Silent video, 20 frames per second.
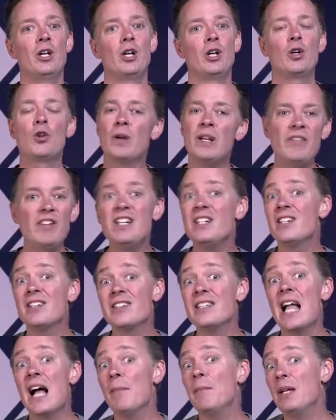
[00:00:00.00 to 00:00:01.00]
Grieving does
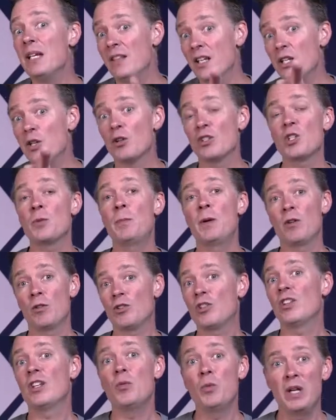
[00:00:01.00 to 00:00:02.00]
not mean that you're
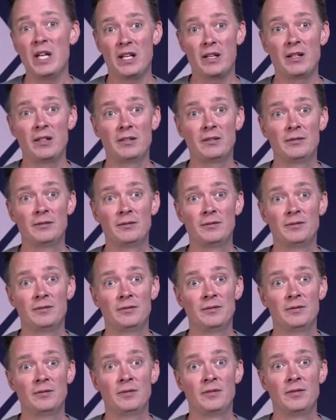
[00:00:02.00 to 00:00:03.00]
spiritually weak.
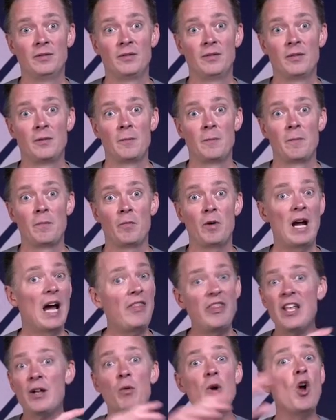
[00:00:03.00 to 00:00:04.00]
Right? I
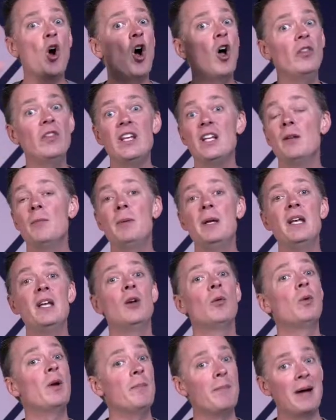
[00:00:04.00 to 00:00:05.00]
think we all need to be
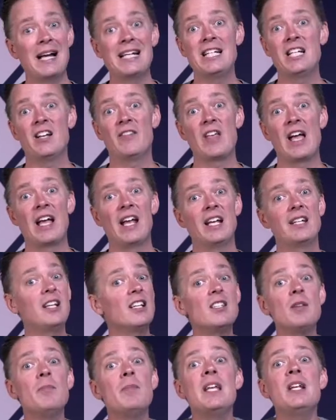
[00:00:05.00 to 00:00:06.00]
reminded of that. It
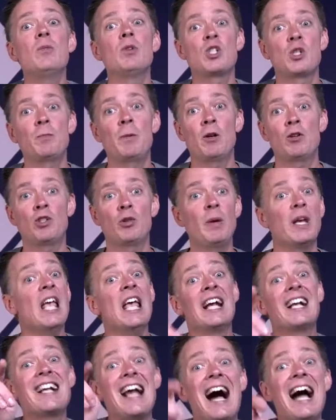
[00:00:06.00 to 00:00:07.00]
doesn't mean we're spiritually weak.
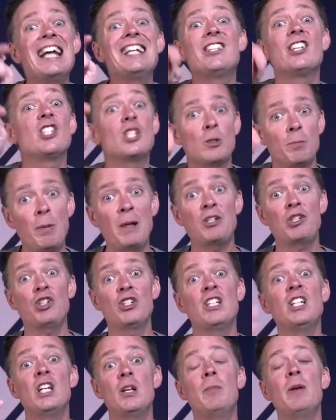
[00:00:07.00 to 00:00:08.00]
Guys
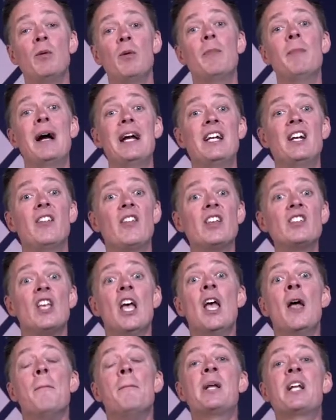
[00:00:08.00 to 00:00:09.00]
especially need to be reminded of this,
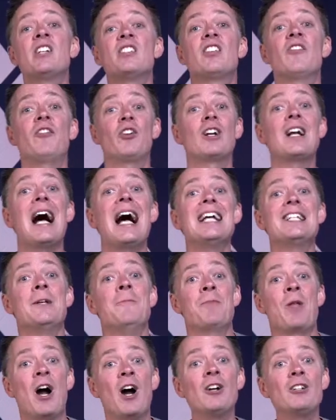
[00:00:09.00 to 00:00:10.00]
because for guys,
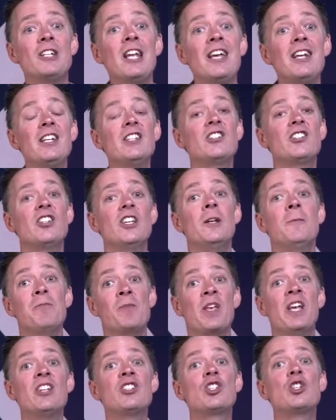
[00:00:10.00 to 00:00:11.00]
our tendency
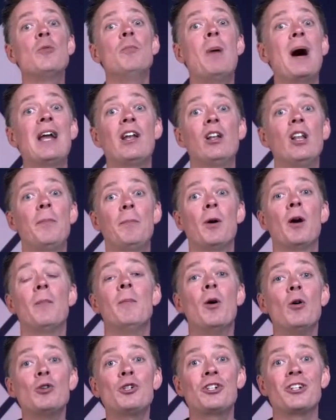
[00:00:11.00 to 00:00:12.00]
is to bottle up our
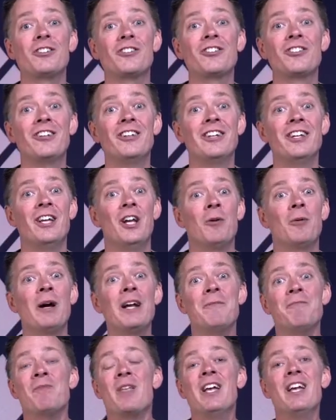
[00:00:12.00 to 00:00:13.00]
emotions.
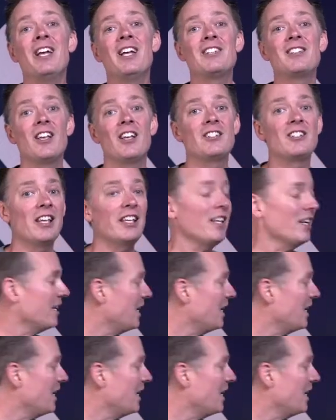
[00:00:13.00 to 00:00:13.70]
Right? It's like a